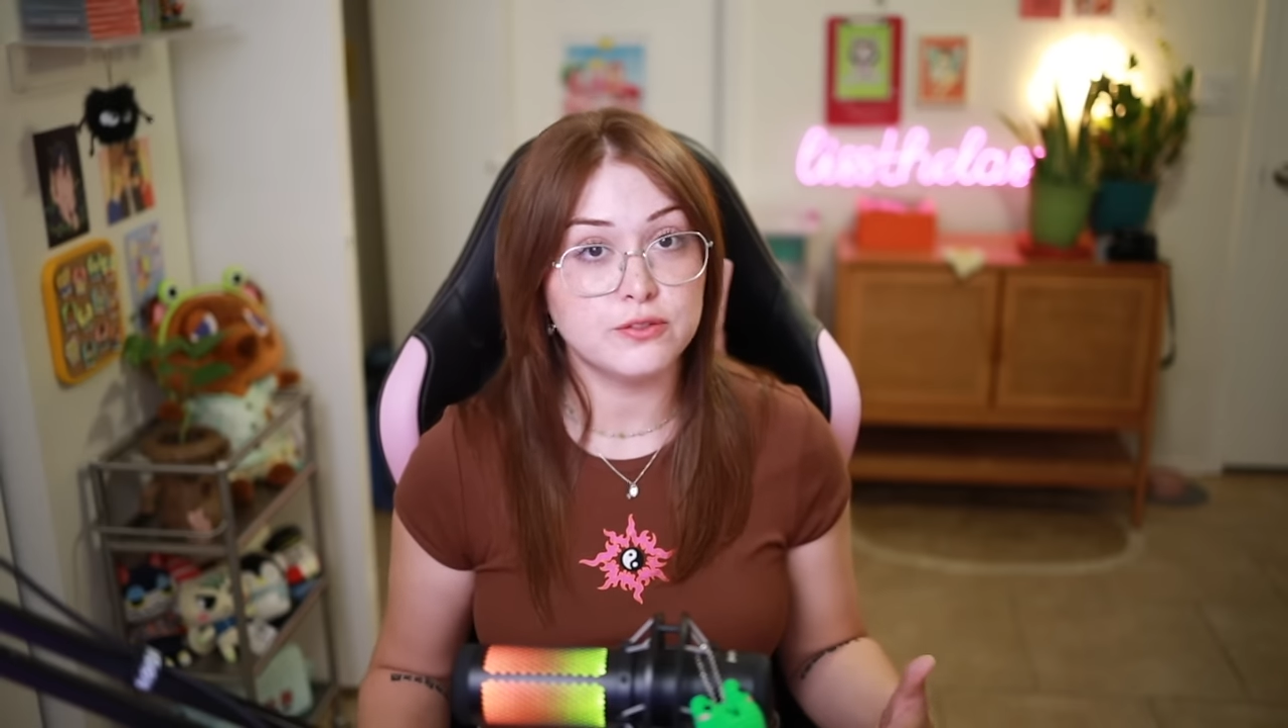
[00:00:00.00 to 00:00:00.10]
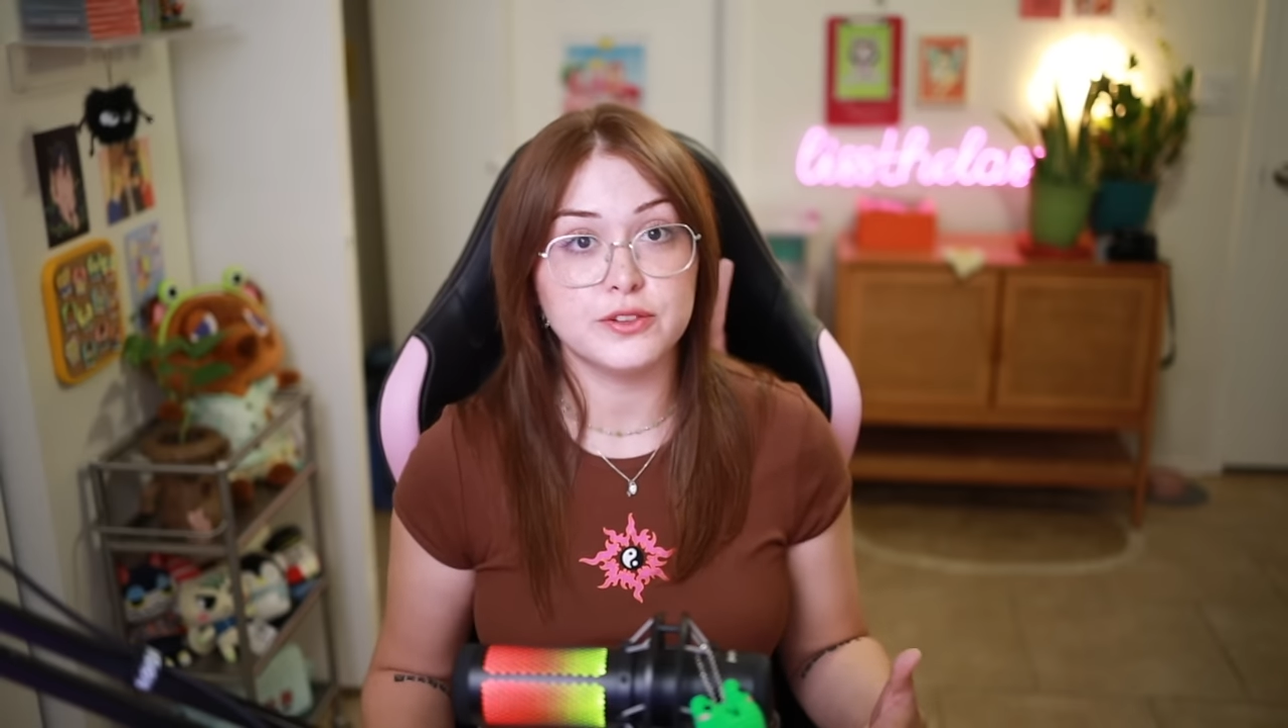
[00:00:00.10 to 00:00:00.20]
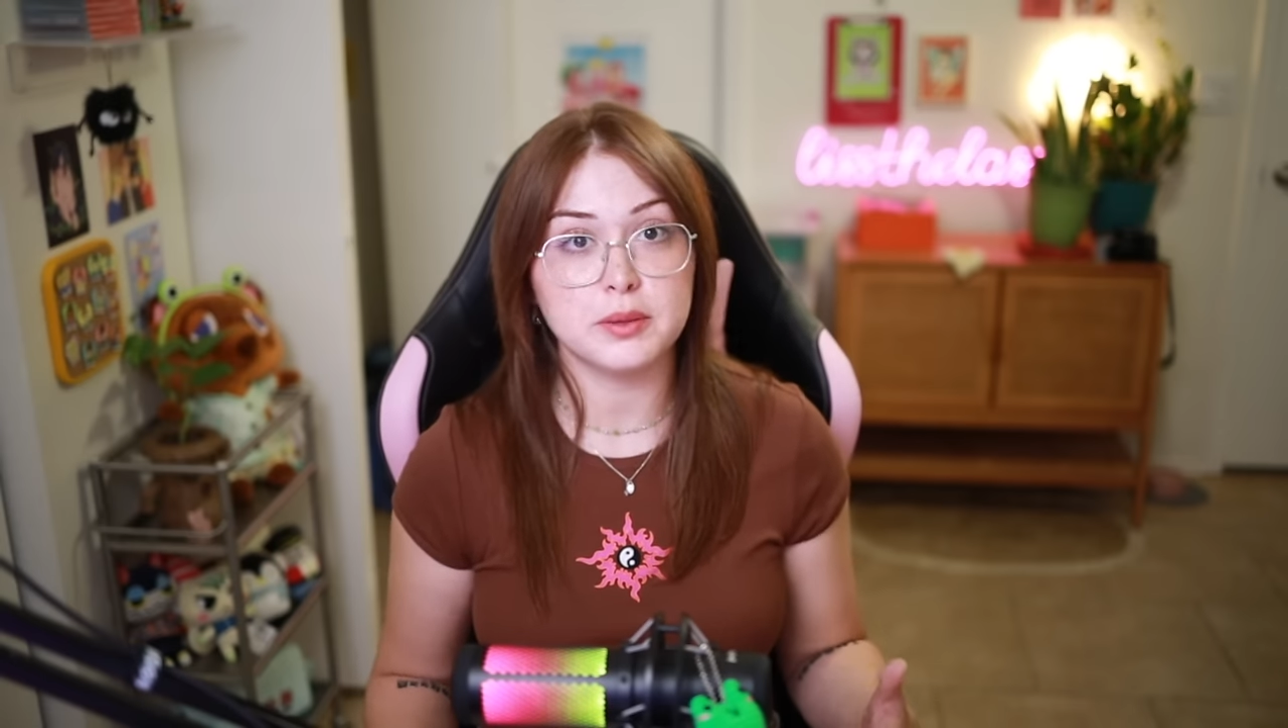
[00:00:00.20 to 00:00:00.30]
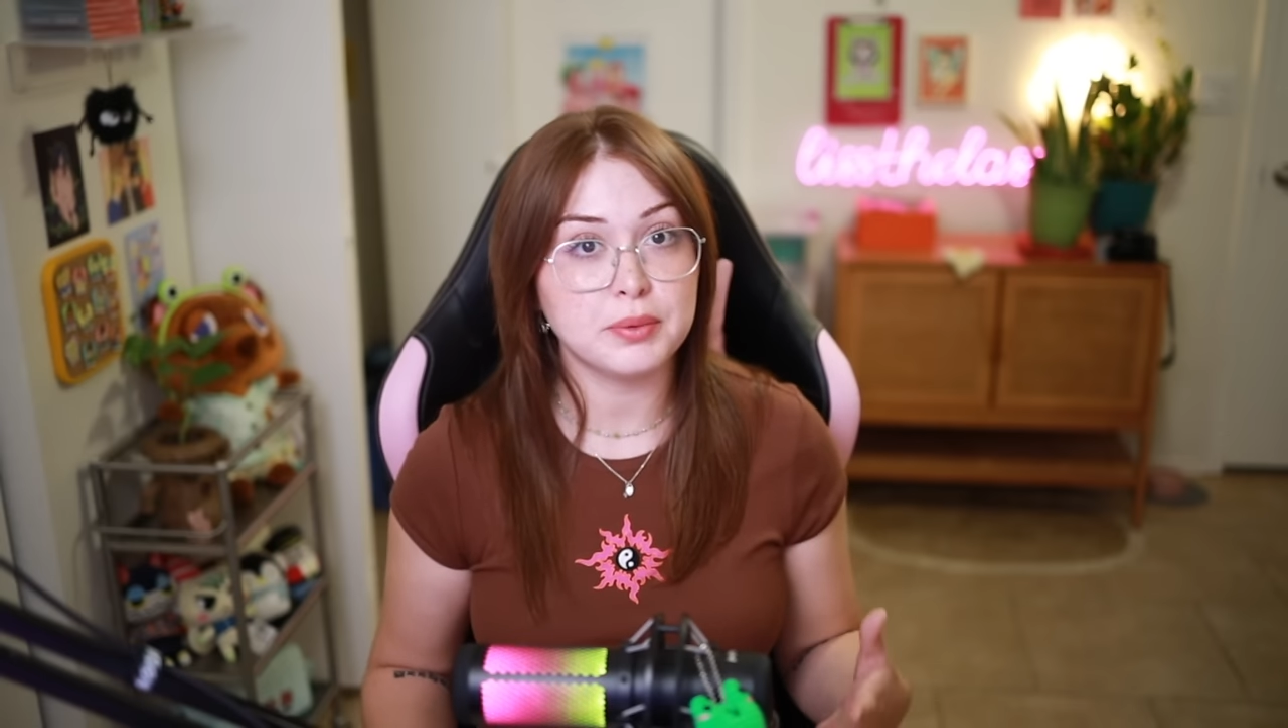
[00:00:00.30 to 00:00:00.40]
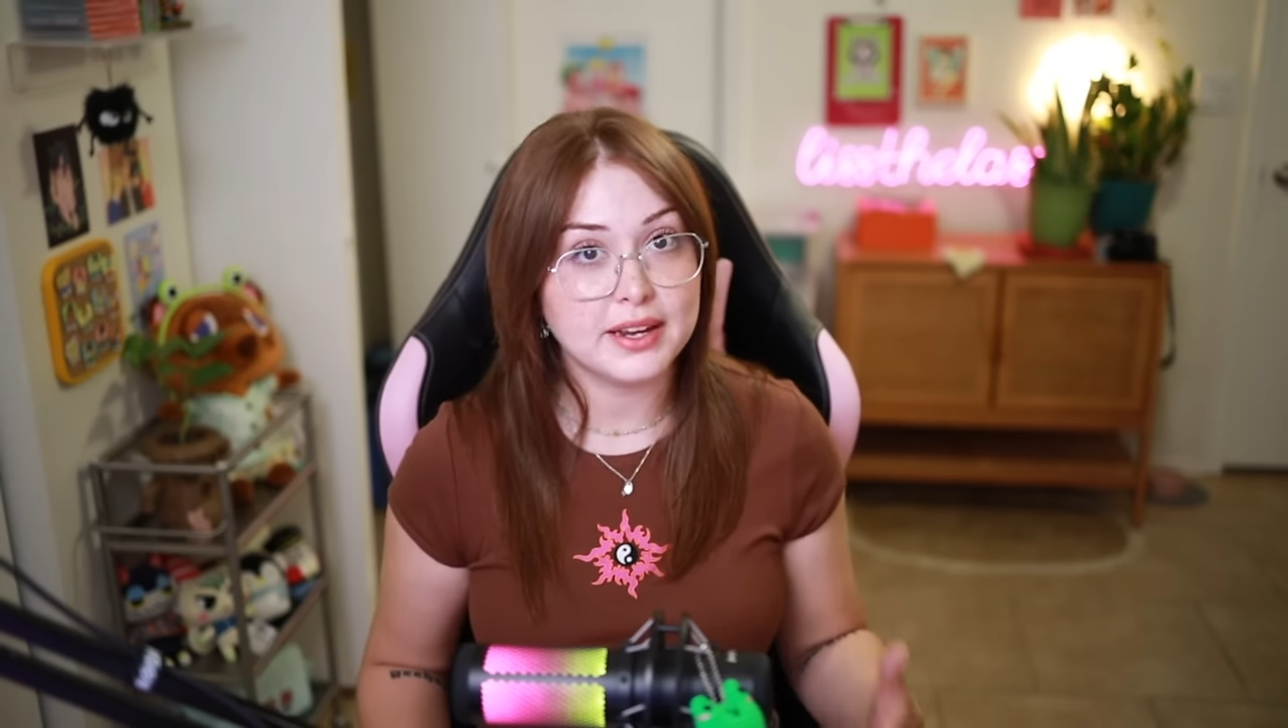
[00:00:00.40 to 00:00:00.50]

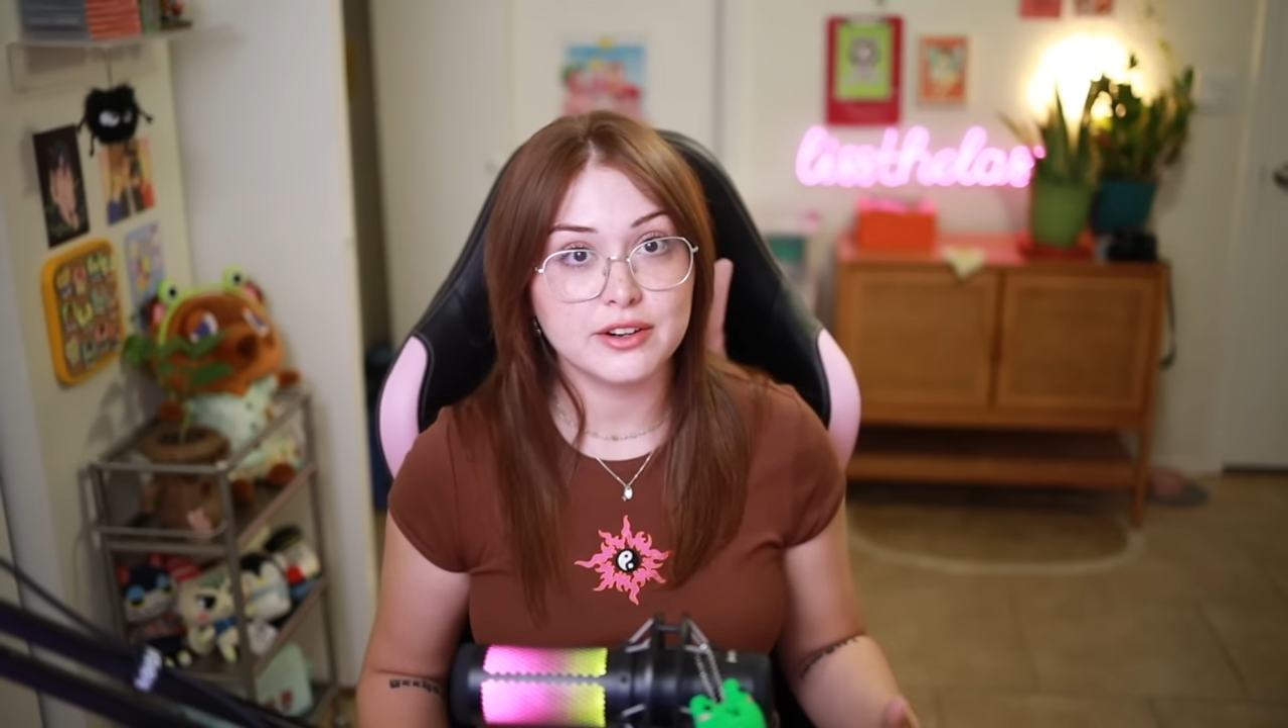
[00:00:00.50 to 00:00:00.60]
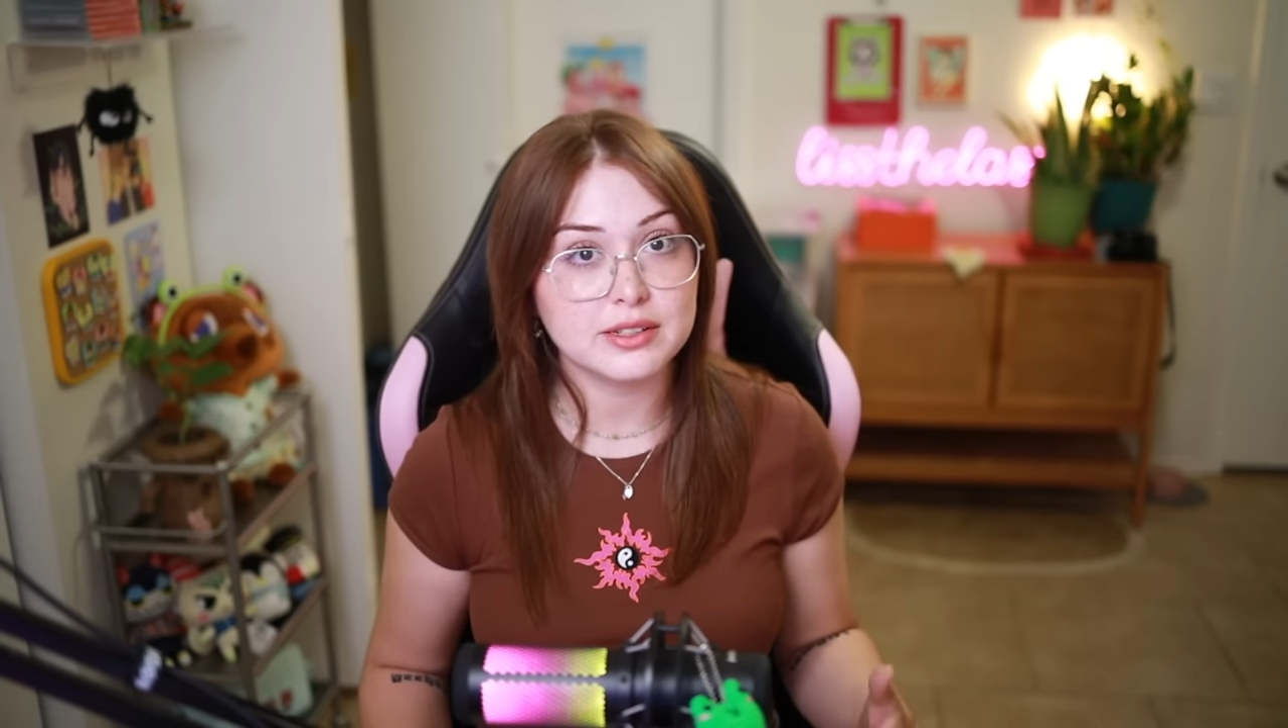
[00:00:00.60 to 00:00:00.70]
for the player